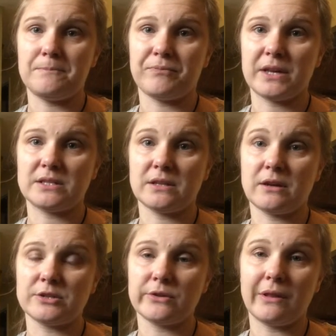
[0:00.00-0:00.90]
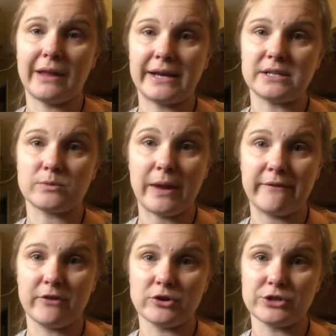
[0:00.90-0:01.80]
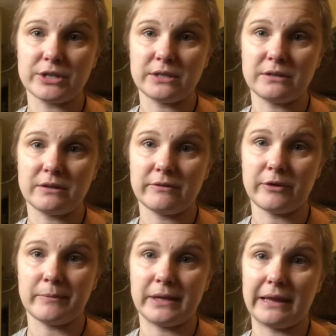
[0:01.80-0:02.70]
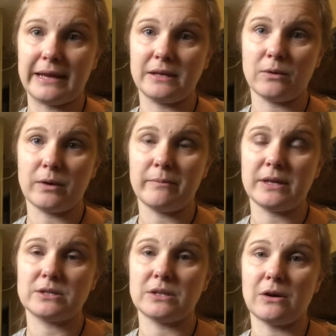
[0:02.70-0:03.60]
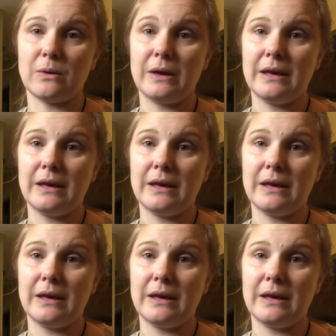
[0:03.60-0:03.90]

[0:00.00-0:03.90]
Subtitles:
It's also the lightest weight version from Enlightened Equipment, so